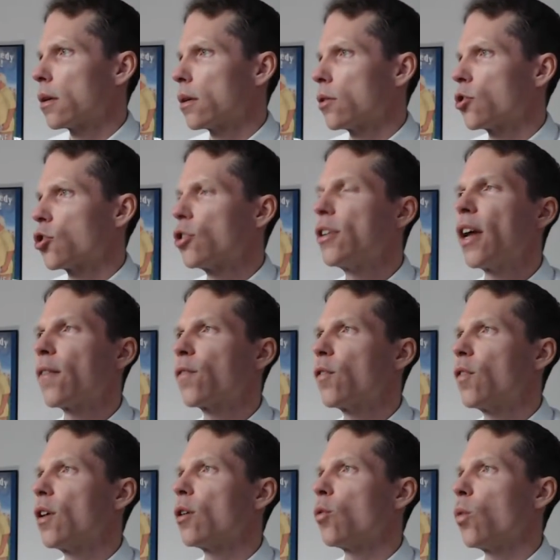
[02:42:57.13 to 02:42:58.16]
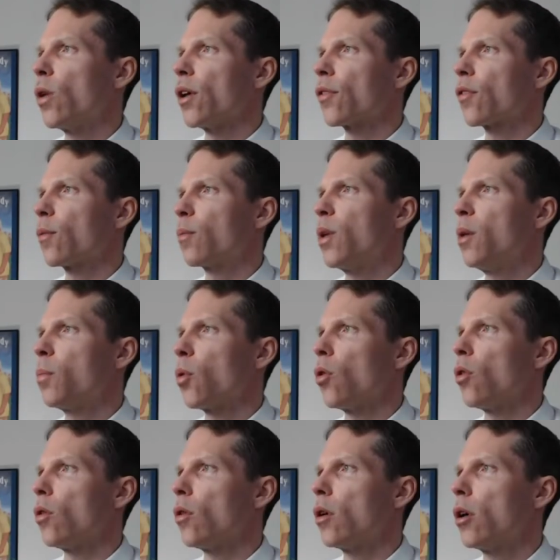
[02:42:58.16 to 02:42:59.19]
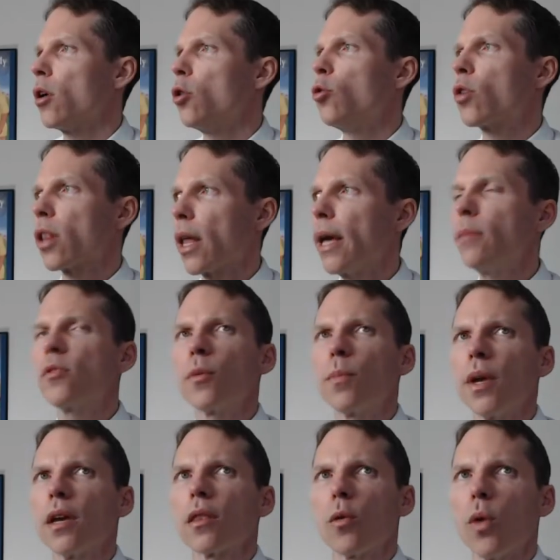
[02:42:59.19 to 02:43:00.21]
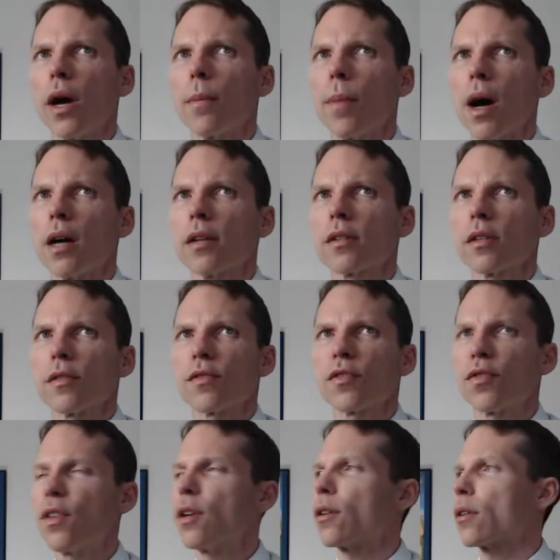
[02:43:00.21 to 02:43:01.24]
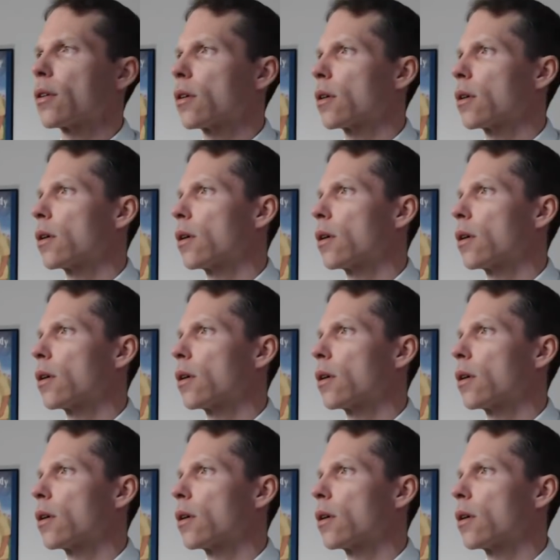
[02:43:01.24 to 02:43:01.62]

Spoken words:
Shouldn't have to deal with people who claim to be in the white positive sphere